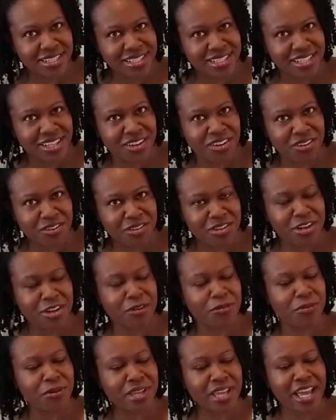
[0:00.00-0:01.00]
So,
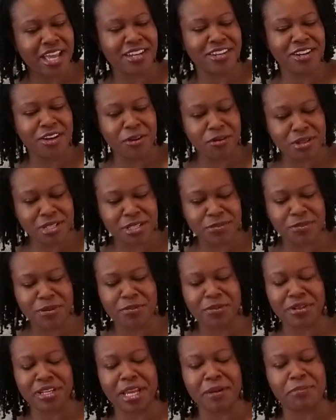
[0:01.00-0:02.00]
if we had noticed and we
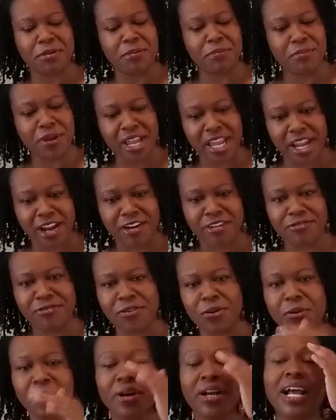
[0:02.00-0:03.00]
were prepared
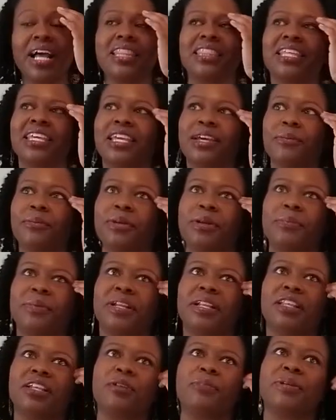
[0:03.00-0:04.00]
for it, I think it would have been
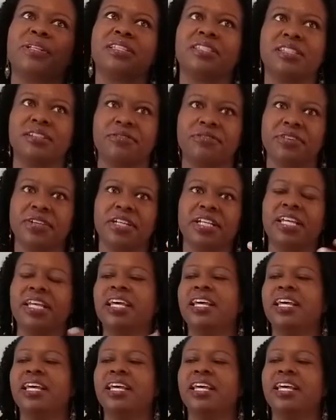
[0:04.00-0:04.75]
a little bit different.